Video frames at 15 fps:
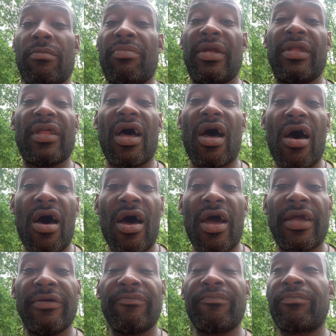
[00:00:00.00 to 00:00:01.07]
be the
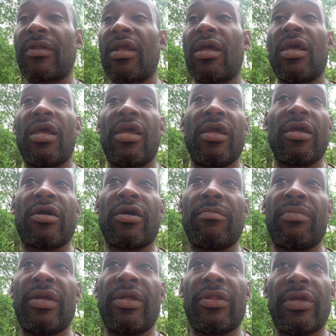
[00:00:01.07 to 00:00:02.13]
eye, it could
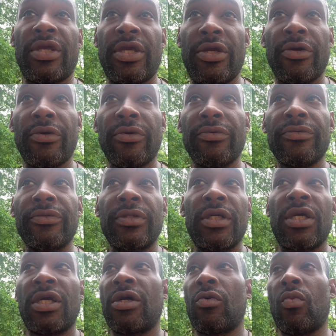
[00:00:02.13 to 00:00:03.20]
be the ear,
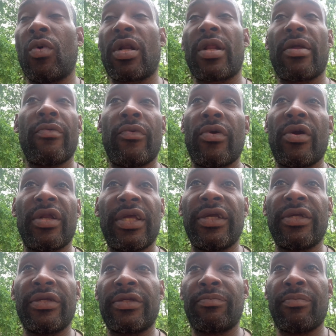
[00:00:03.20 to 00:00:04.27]
whatever it
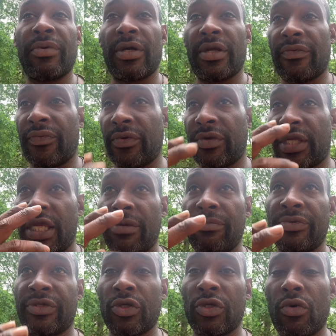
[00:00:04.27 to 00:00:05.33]
is. But if you keep
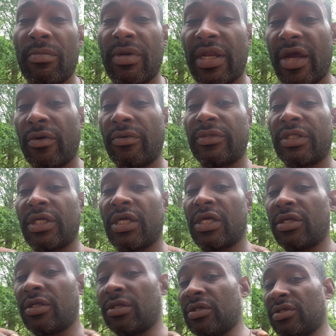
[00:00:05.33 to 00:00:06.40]
zooming out,
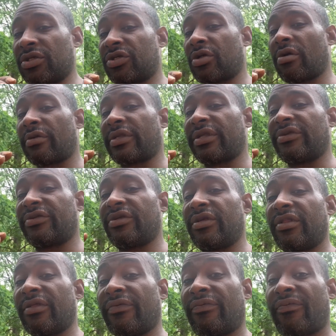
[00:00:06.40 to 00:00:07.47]
you'll start to see
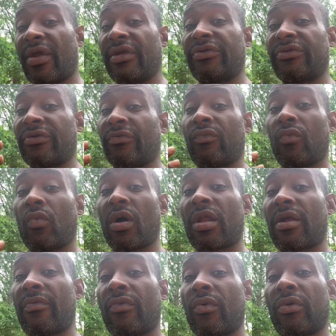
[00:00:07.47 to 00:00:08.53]
the face of
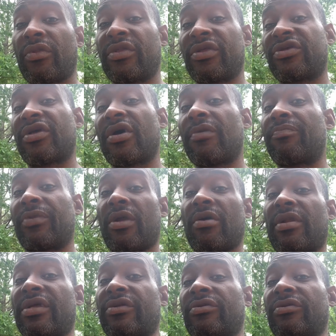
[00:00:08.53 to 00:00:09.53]
whatever is up there that's